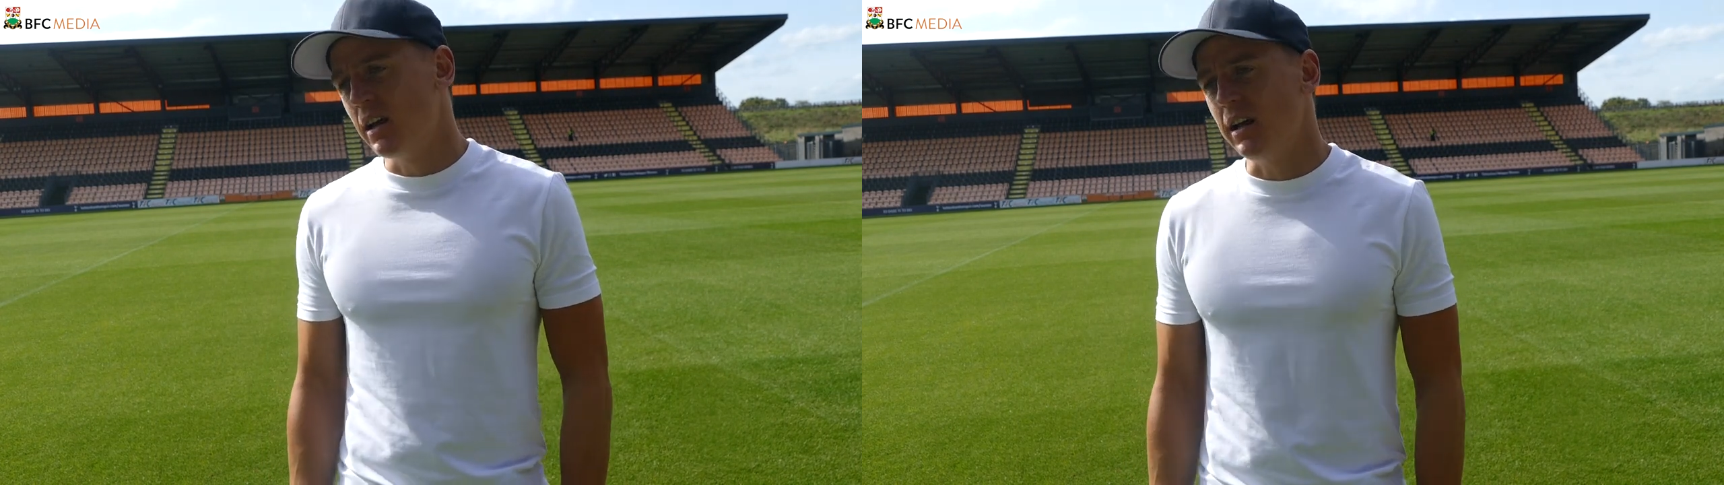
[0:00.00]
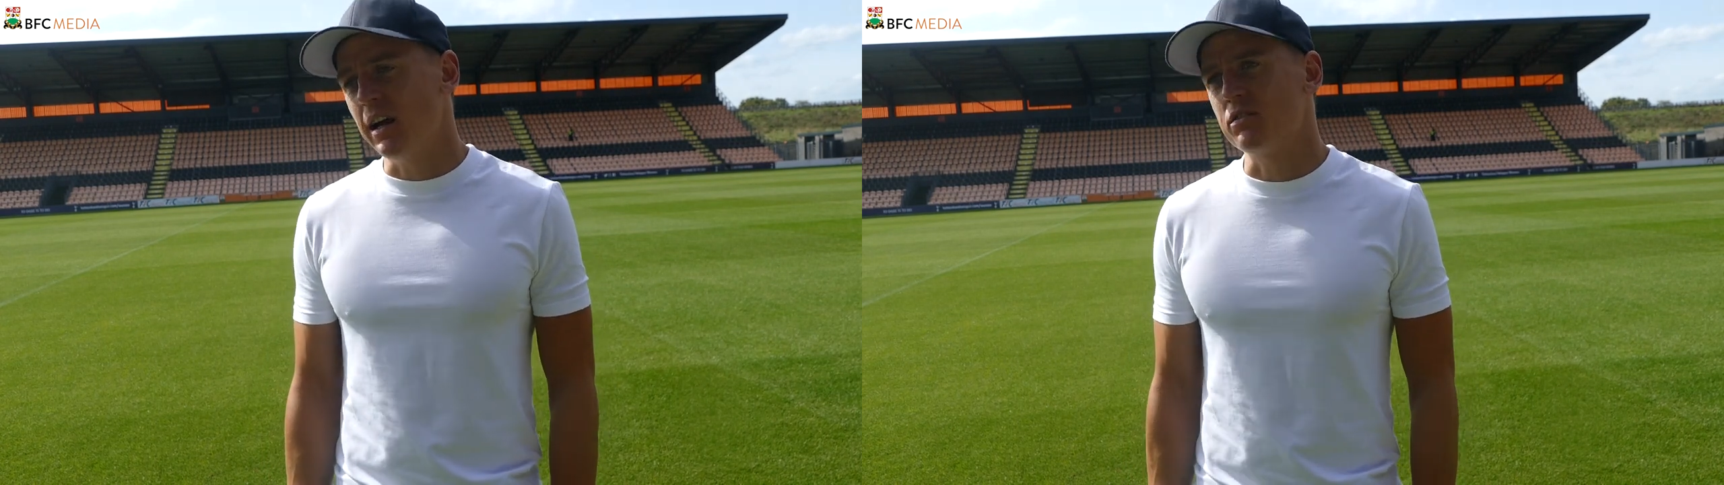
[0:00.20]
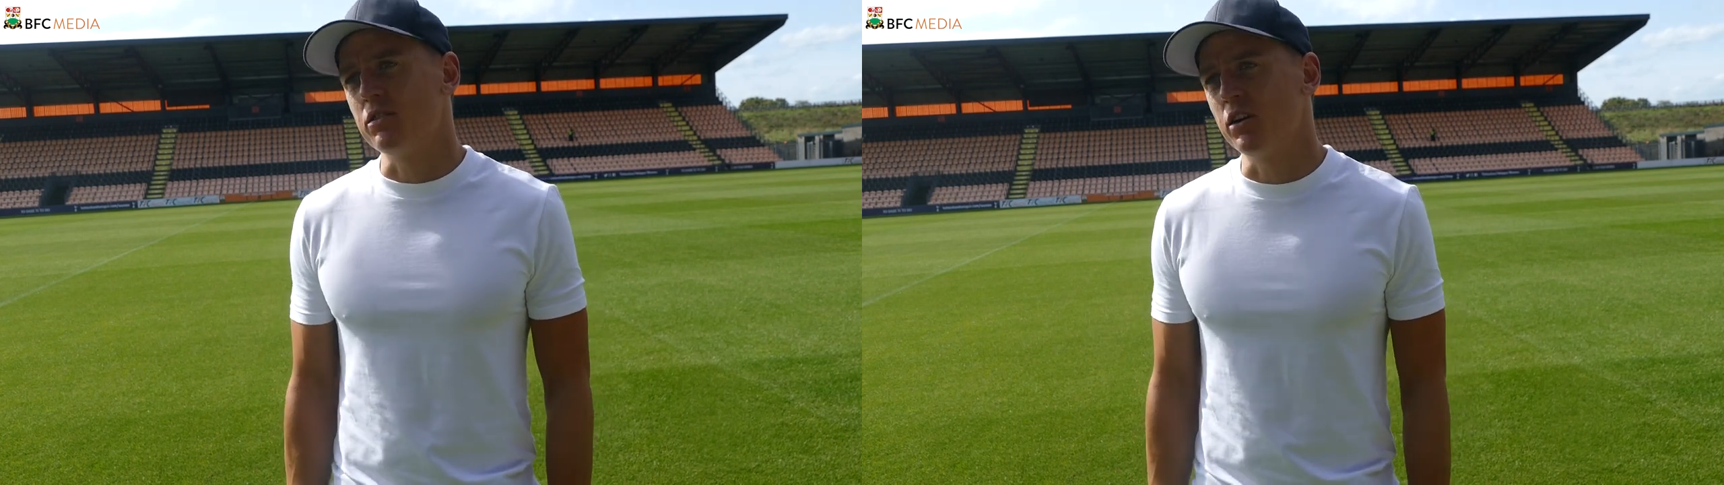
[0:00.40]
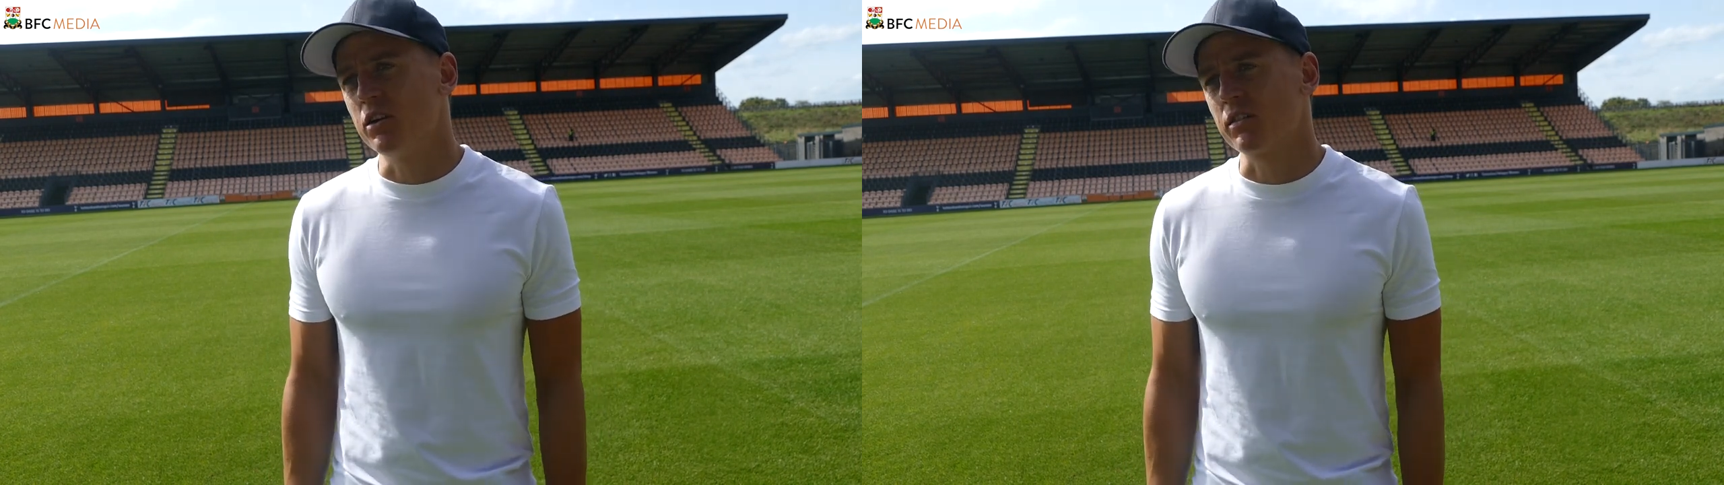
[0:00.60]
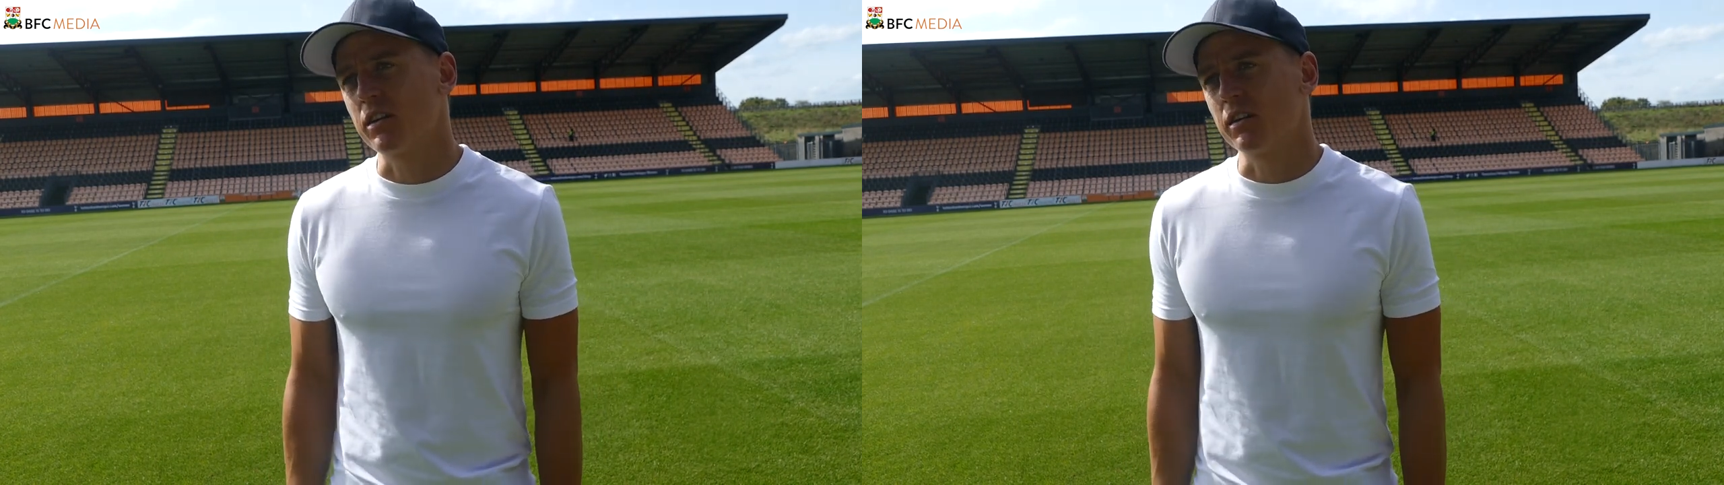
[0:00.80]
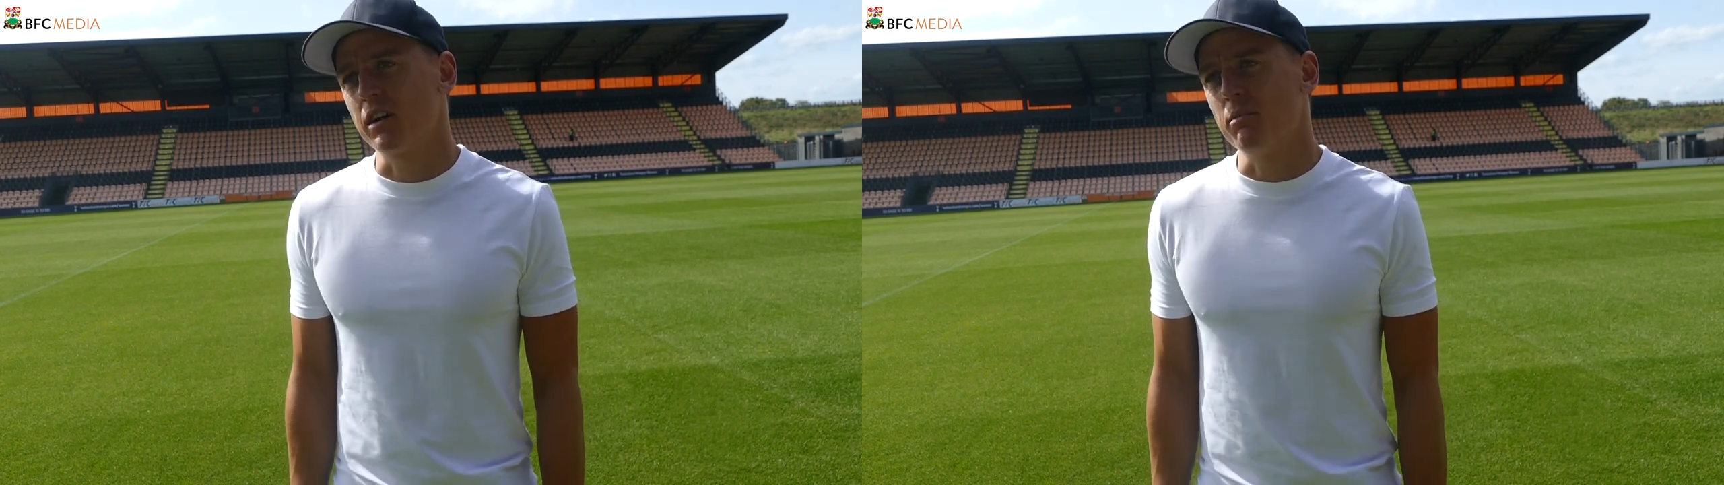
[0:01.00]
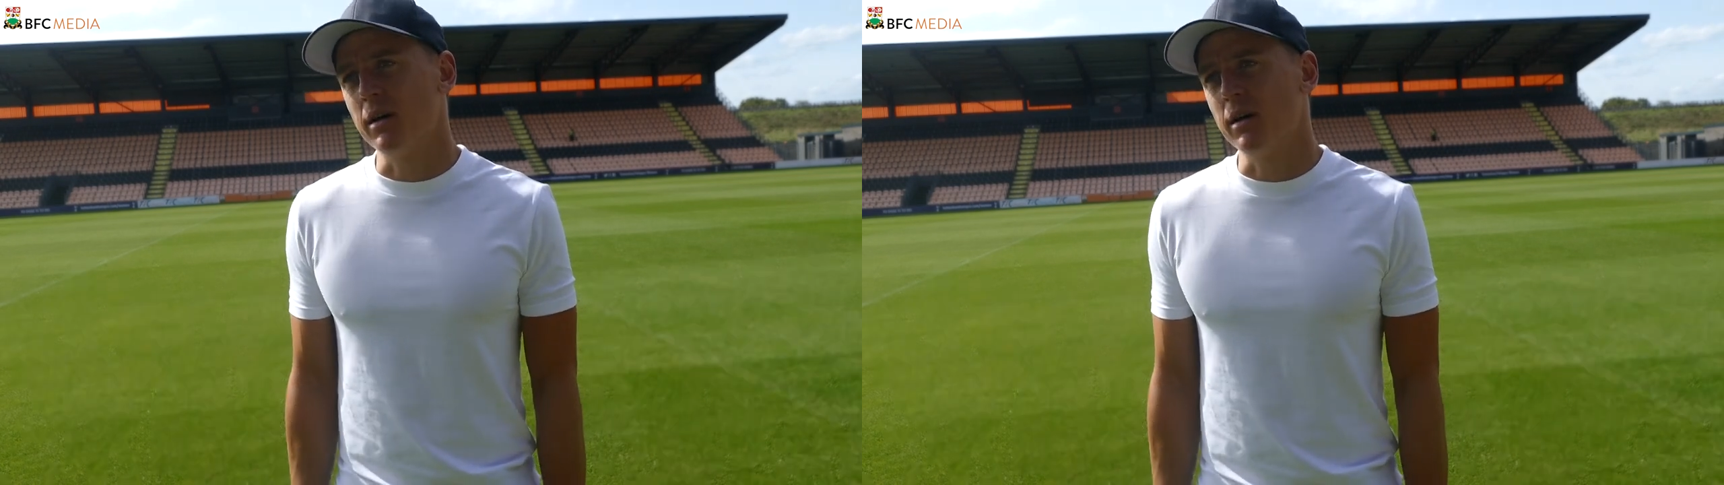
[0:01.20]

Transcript: last few years I've kind of come